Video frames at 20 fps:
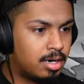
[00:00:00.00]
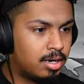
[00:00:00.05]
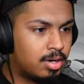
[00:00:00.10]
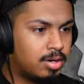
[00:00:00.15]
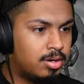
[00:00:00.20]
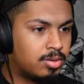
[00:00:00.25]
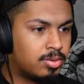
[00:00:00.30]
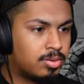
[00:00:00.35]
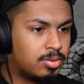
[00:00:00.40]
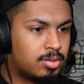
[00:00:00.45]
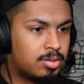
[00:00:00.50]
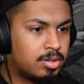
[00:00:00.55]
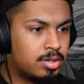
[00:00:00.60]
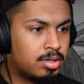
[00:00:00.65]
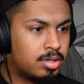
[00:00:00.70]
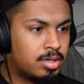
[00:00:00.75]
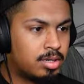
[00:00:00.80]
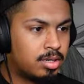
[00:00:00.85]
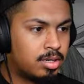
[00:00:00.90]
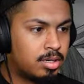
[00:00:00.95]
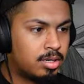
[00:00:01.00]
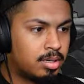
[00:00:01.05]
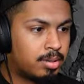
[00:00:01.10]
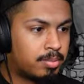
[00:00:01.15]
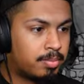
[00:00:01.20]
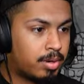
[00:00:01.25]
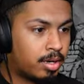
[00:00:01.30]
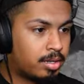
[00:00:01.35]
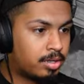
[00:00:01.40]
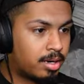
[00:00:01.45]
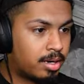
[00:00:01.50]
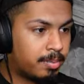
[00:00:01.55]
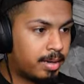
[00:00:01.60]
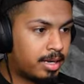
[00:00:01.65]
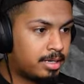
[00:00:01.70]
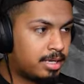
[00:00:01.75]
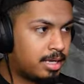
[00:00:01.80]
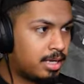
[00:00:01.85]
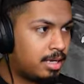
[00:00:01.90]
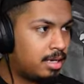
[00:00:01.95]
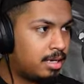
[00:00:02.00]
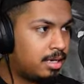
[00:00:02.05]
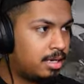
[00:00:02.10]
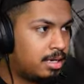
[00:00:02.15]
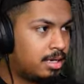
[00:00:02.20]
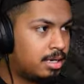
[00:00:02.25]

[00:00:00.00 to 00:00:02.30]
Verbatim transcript: Oh, brother, am I dead?